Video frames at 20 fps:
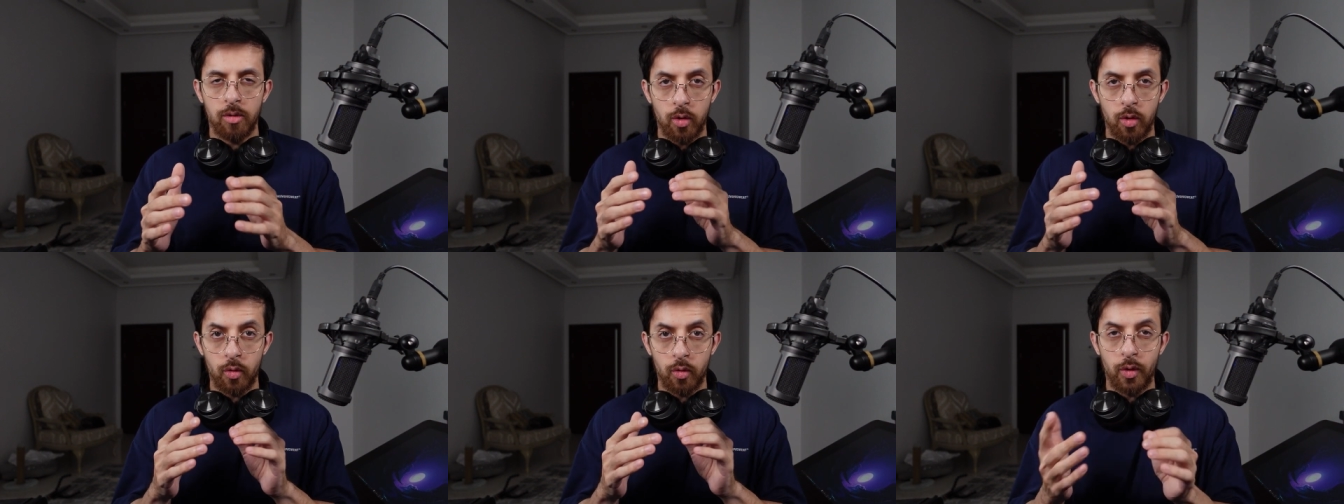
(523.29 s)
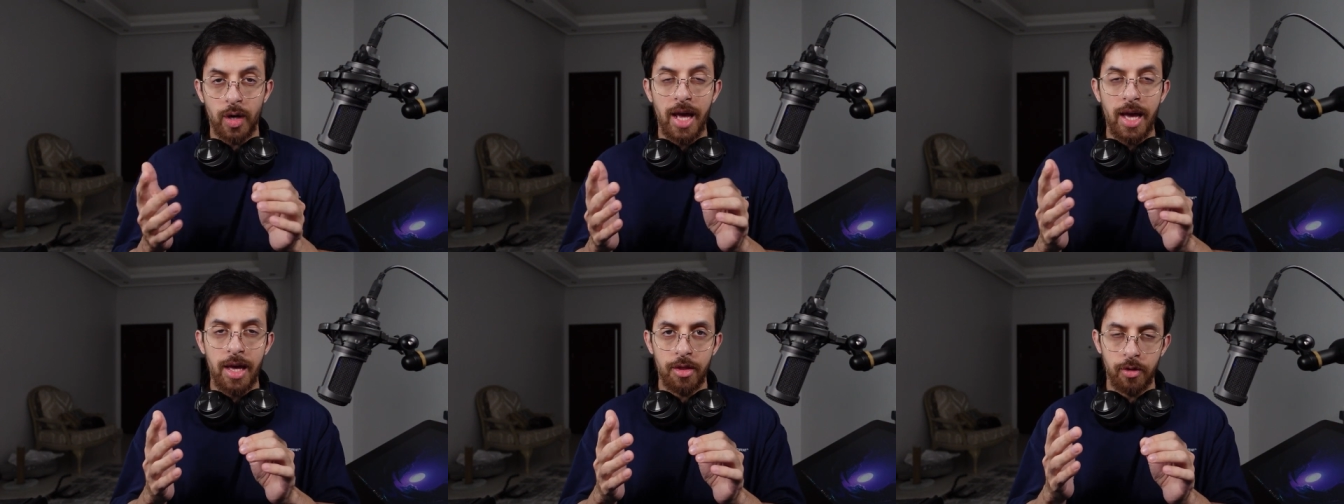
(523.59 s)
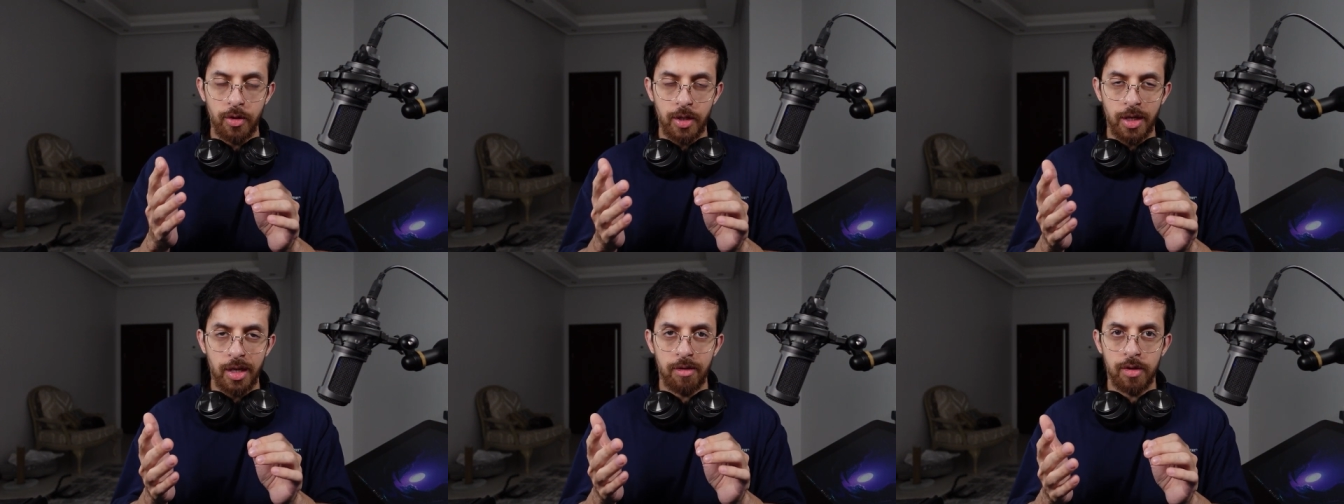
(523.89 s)
or
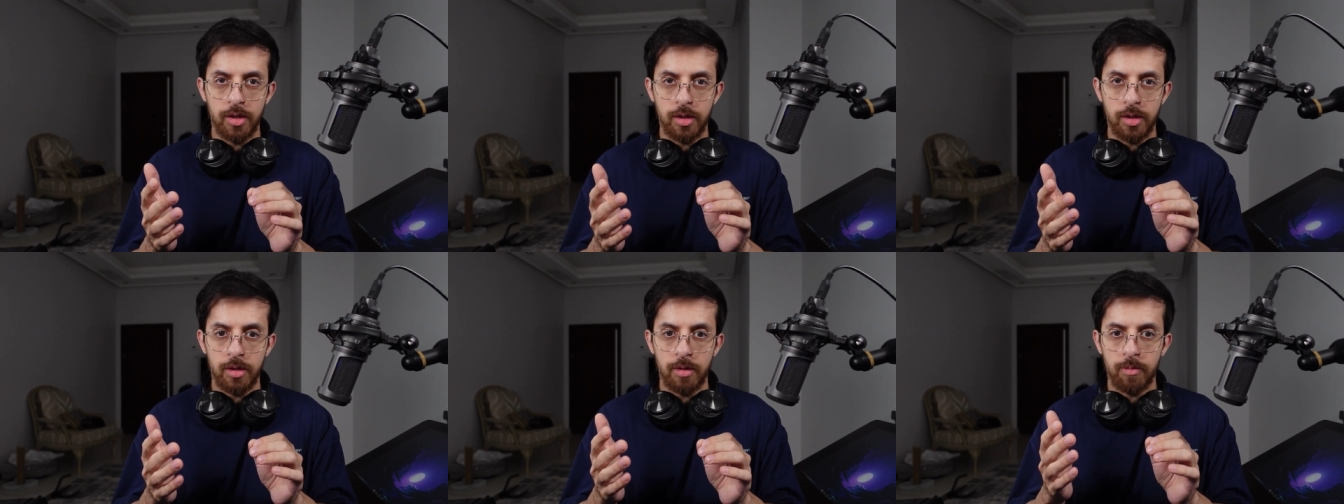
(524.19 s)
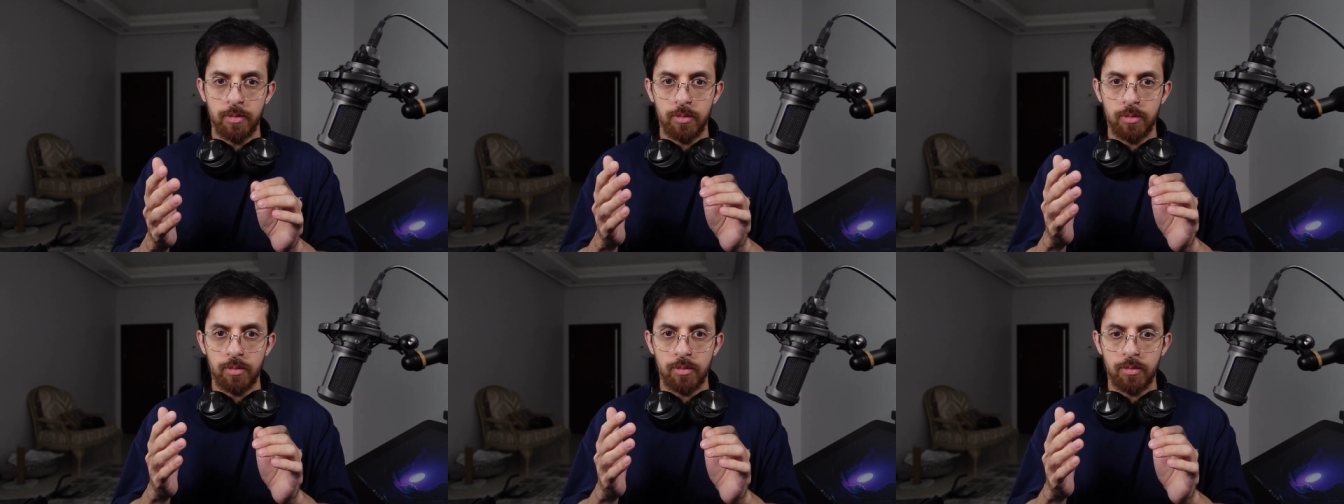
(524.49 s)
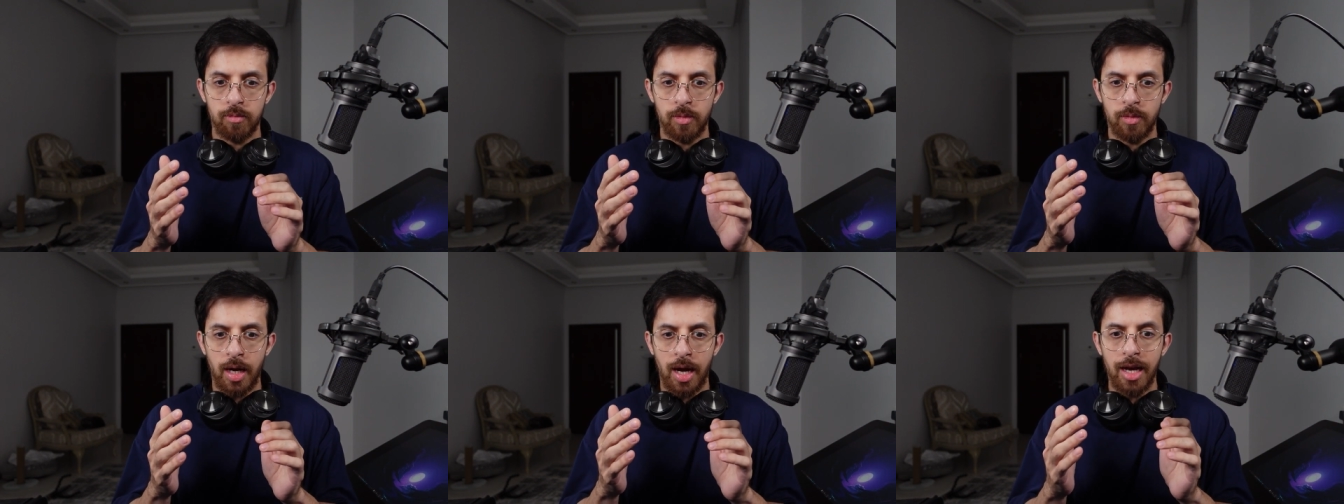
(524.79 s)
rather, even
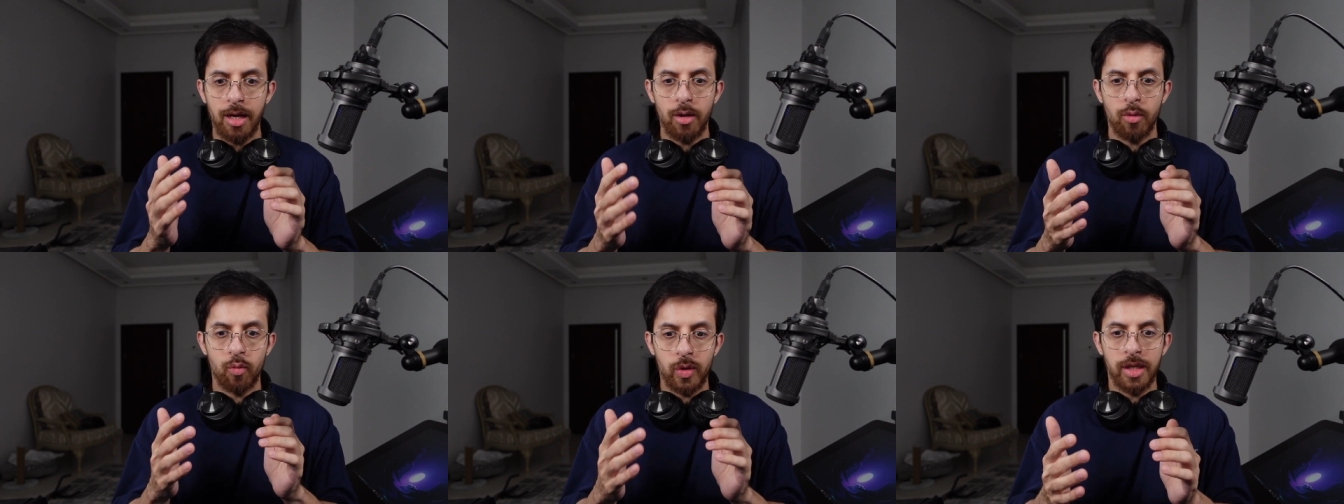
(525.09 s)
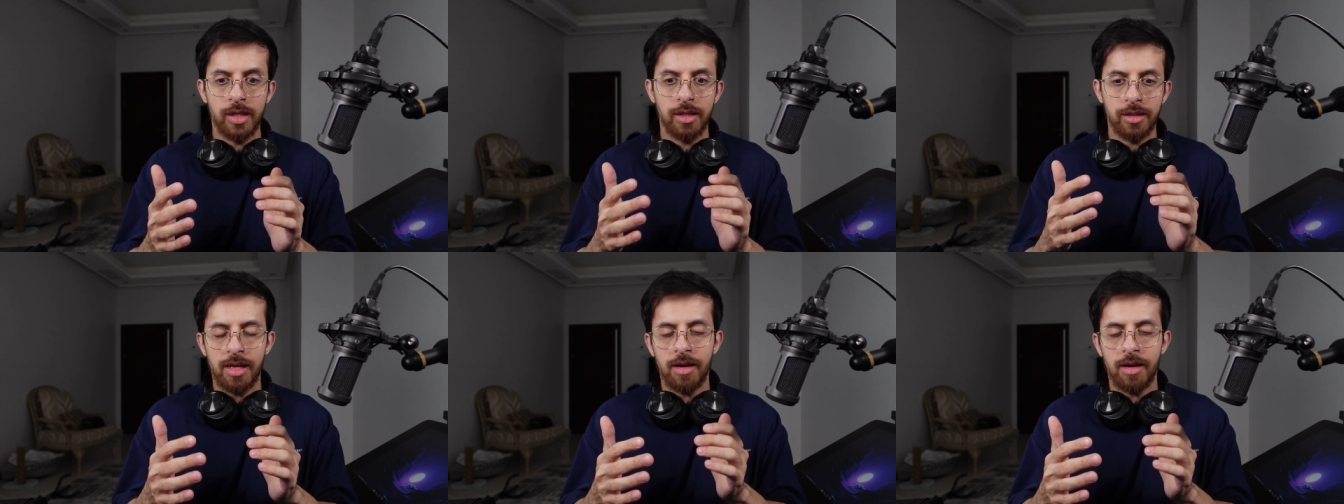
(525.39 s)
I will